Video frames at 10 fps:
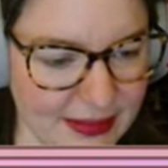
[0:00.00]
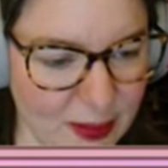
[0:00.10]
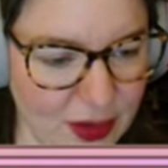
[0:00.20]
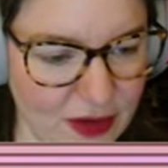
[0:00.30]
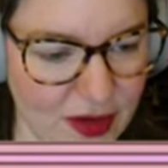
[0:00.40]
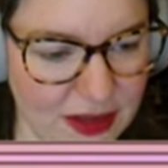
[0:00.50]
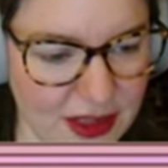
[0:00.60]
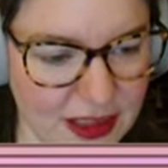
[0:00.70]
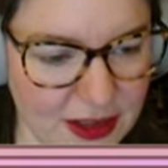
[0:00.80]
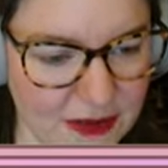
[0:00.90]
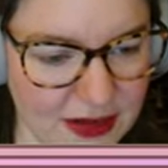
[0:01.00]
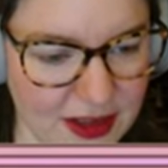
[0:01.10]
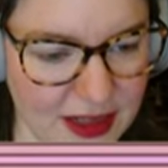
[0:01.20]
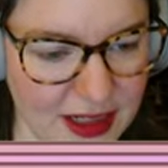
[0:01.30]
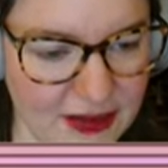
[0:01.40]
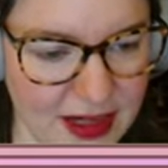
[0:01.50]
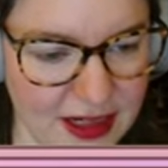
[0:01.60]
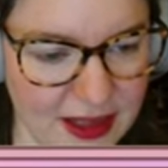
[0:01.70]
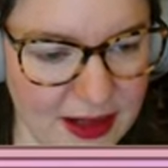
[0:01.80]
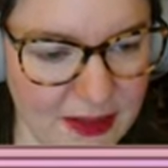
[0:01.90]
We've got this, Sophie. Thanks for
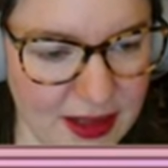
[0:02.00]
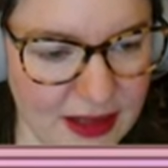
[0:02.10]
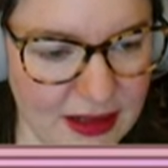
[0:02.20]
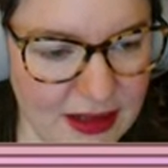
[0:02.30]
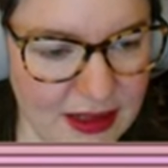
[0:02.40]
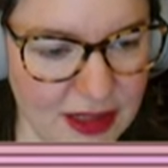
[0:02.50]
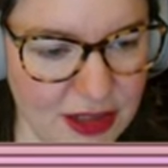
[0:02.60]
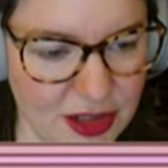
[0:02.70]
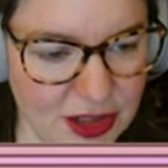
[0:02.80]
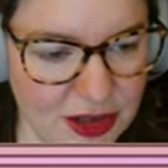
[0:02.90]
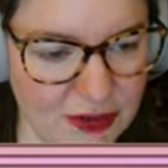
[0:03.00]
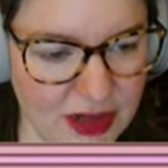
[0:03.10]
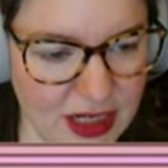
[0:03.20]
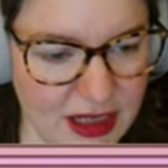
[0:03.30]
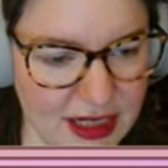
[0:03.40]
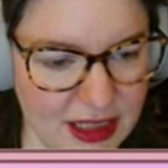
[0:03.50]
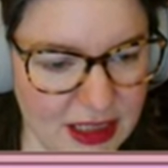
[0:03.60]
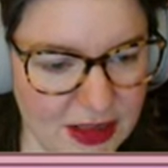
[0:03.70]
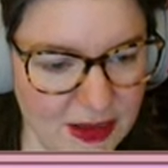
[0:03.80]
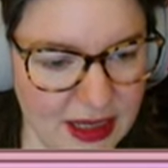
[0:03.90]
adding the command. Just really
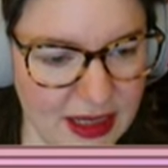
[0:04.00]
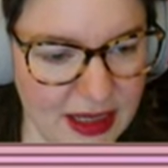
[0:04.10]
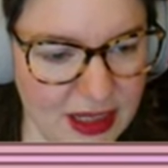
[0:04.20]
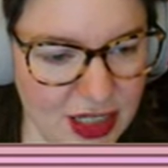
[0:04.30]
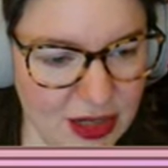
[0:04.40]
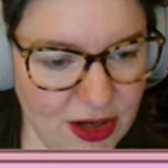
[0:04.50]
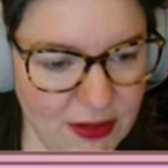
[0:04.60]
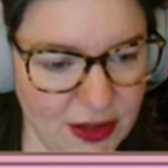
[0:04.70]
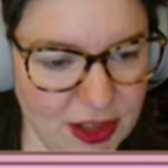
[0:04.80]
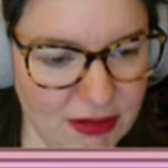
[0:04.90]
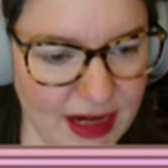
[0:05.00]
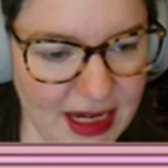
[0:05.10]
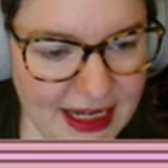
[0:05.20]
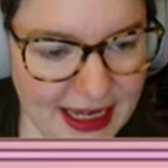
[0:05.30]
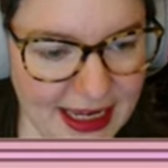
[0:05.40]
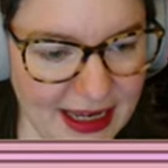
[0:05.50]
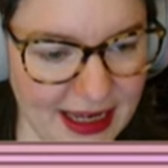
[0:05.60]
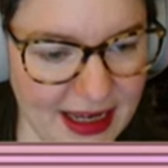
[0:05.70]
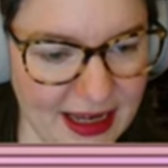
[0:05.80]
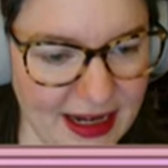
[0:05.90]
into it, and she almost cried at it,
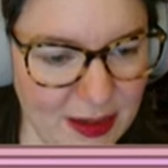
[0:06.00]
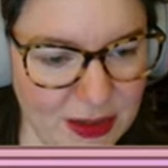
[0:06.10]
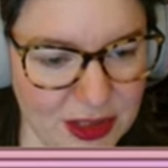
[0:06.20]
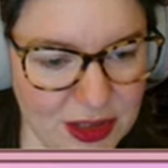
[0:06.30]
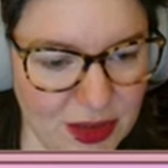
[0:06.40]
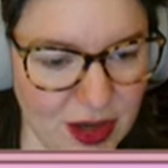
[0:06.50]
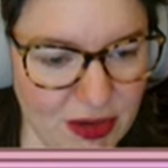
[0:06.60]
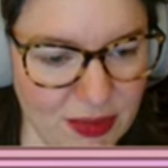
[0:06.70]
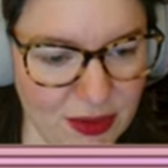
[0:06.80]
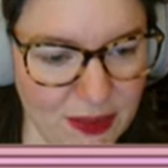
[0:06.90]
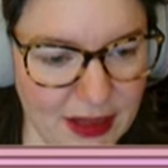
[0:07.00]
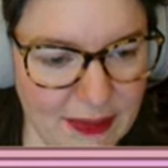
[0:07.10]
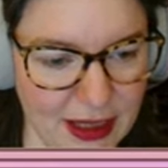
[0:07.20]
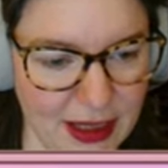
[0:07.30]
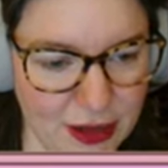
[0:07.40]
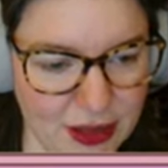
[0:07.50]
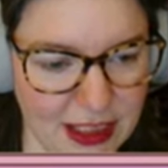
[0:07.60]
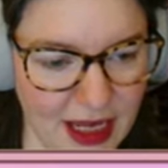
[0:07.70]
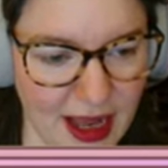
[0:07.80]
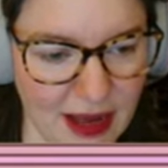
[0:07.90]
and it was adorable, baby. Good
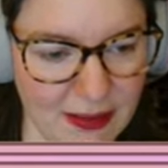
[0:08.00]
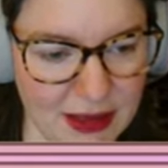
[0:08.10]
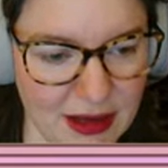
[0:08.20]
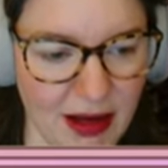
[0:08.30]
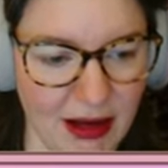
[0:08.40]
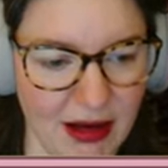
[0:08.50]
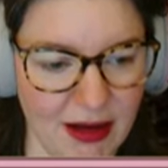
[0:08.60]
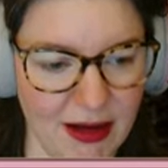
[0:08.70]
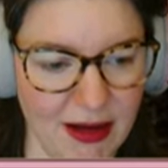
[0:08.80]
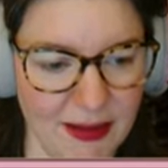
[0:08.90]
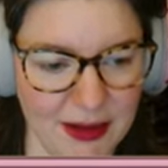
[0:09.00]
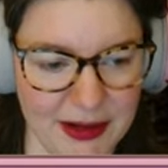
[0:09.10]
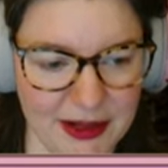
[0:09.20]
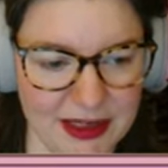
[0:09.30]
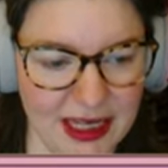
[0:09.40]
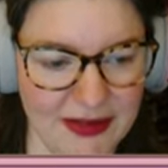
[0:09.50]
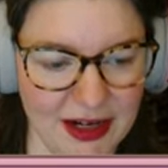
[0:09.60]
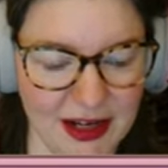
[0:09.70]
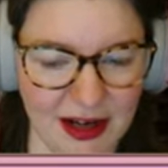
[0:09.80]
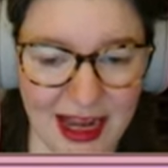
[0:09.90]
times. Oh, Poppy doesn't even
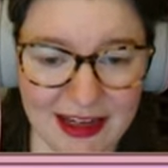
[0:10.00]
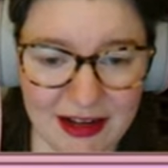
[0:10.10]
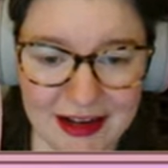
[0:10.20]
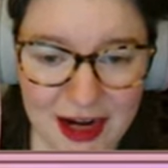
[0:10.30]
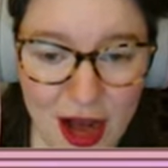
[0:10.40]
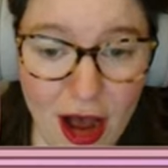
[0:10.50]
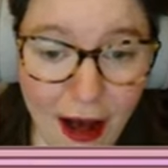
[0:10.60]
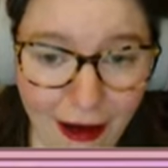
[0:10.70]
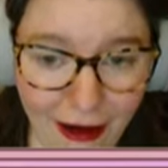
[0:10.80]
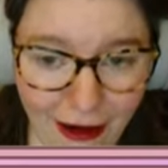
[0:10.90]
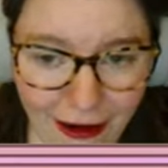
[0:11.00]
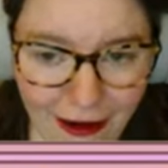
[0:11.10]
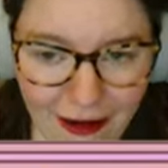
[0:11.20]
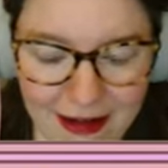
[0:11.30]
know. I don't know.